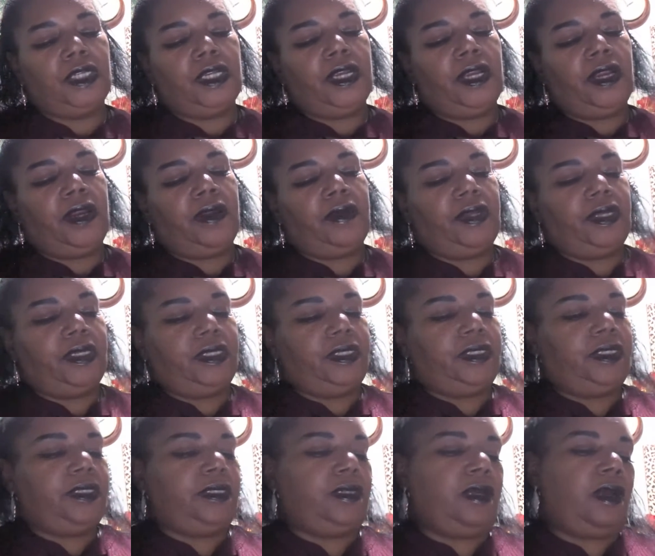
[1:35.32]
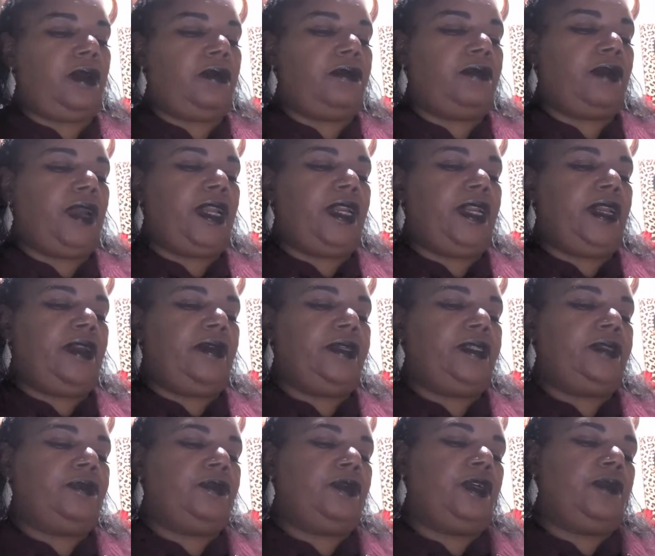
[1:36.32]
Aries. All right,
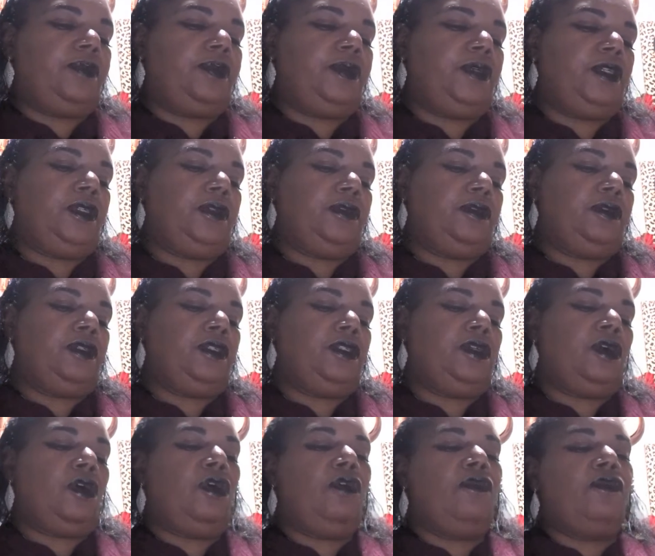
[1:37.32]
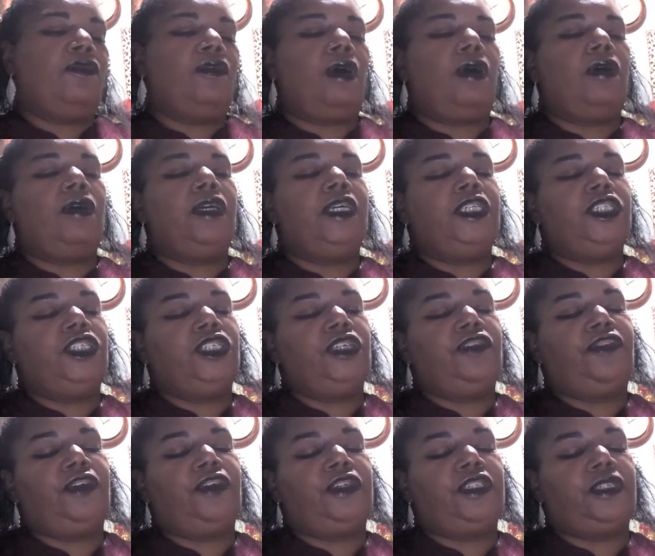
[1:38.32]
Aries. We're going to put your overall energy.
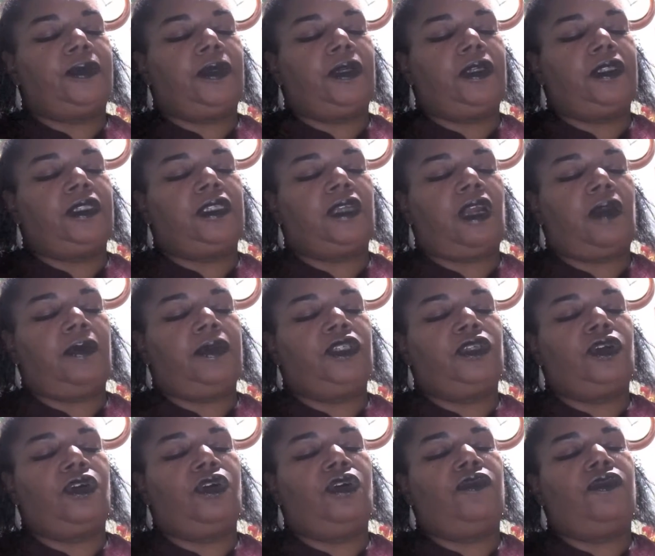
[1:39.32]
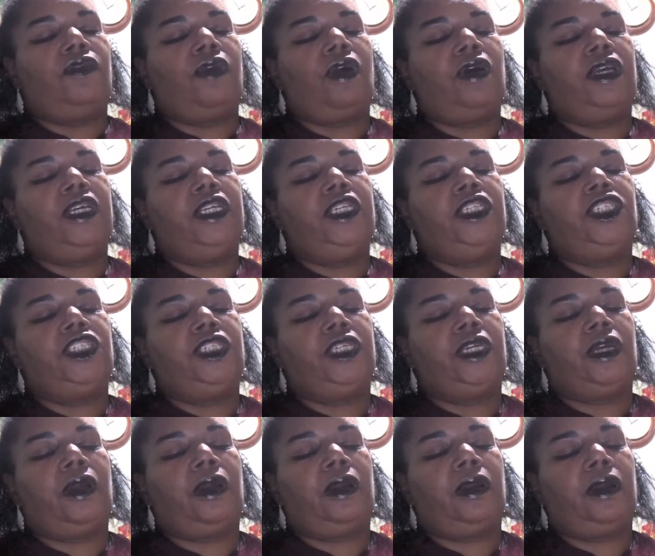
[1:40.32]
First, I'm going to start with your overall energy
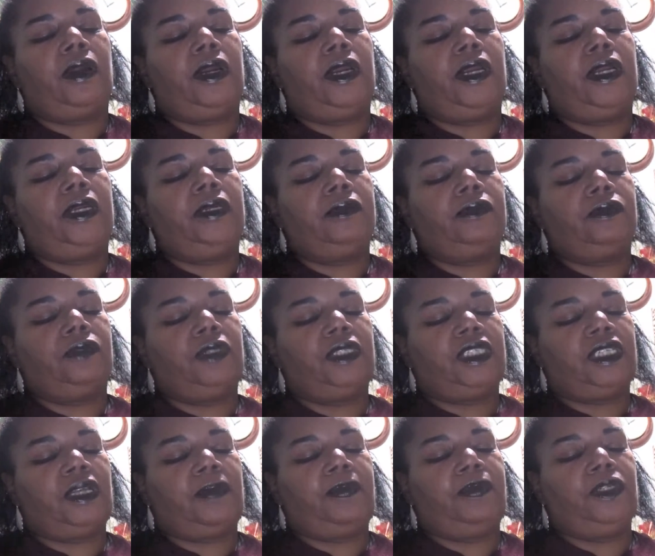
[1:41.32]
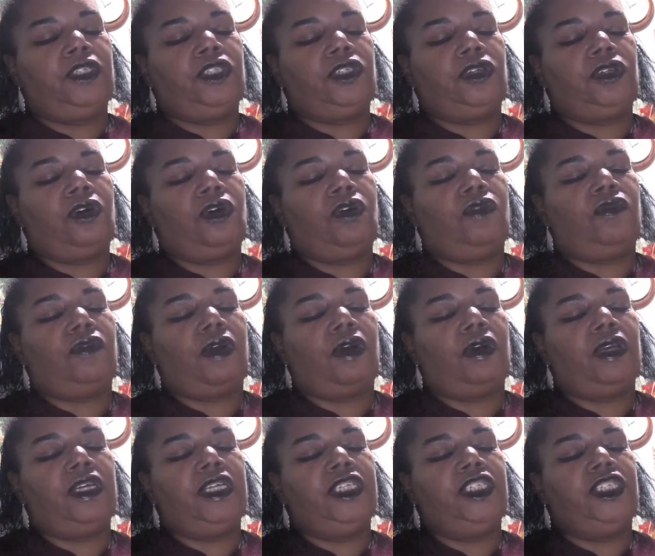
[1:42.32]
card. Once I put your
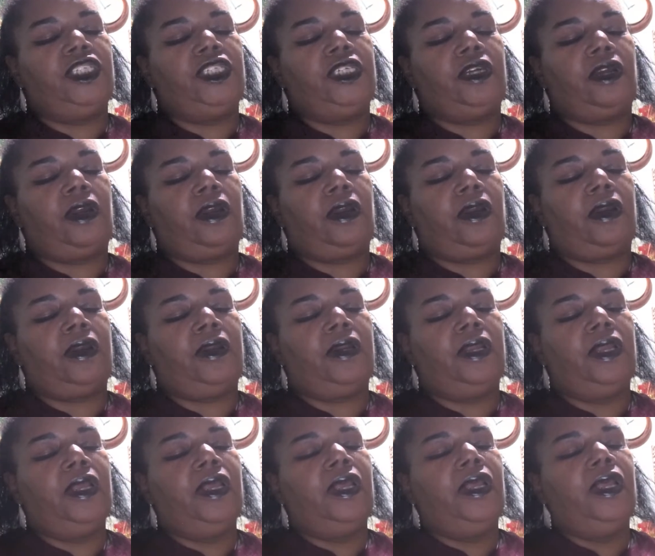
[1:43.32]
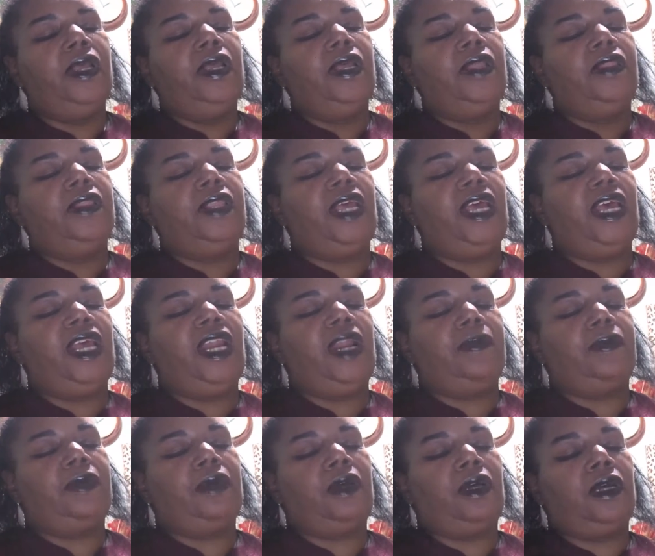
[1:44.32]
overall energy card, then
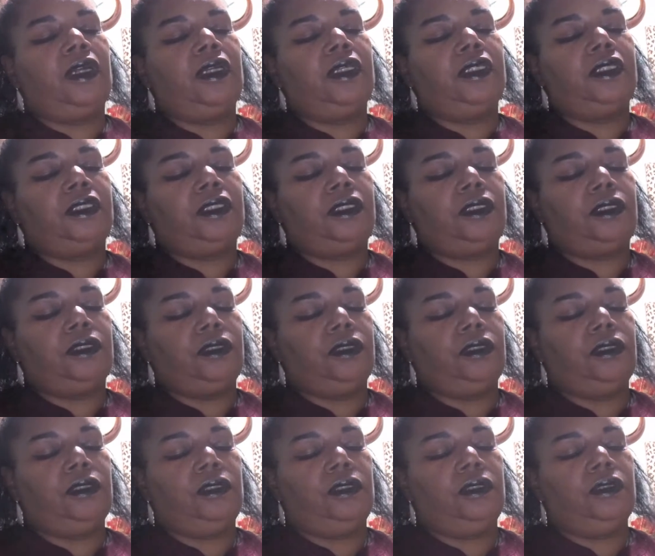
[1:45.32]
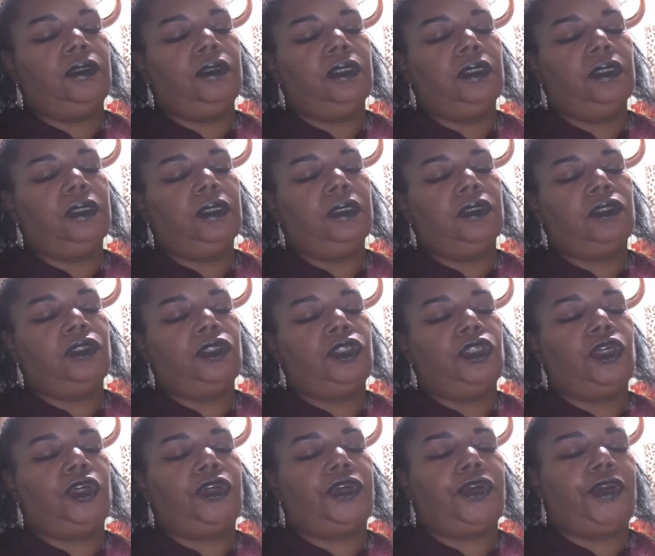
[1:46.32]
I'm going to do
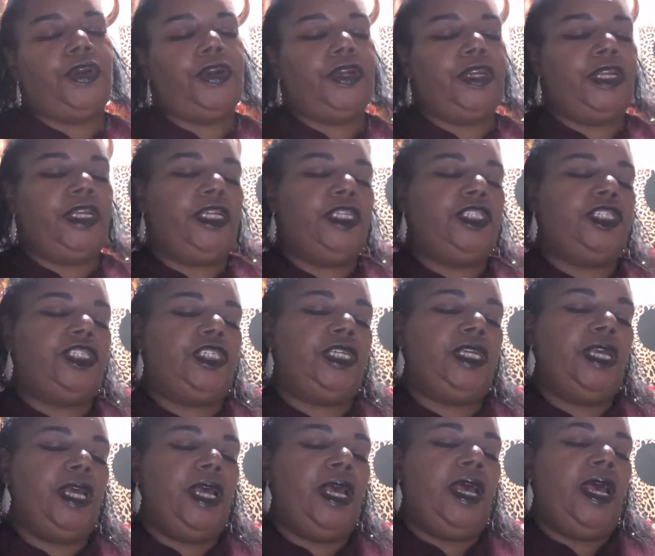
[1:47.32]
your current energy.